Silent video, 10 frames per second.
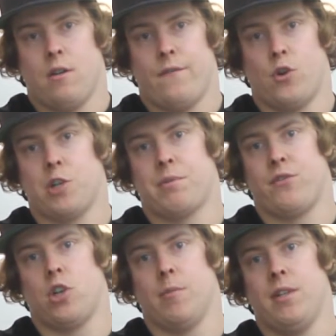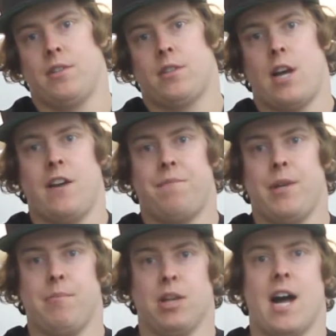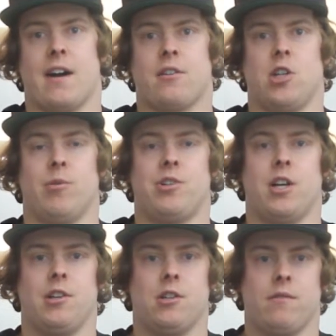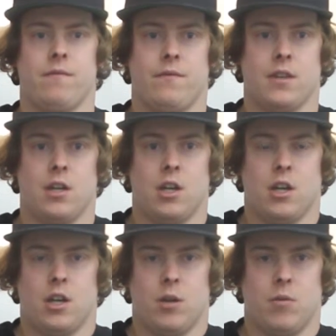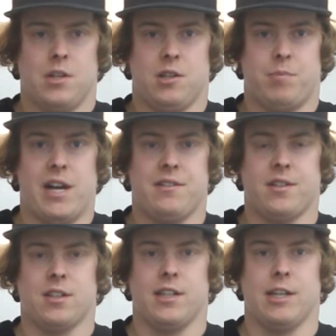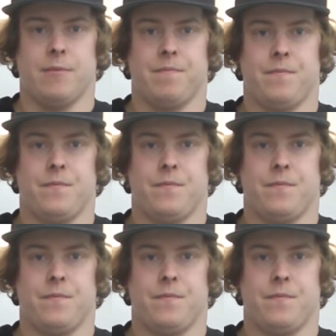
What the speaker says: Force Performance FP Black turbocharger, which is basically,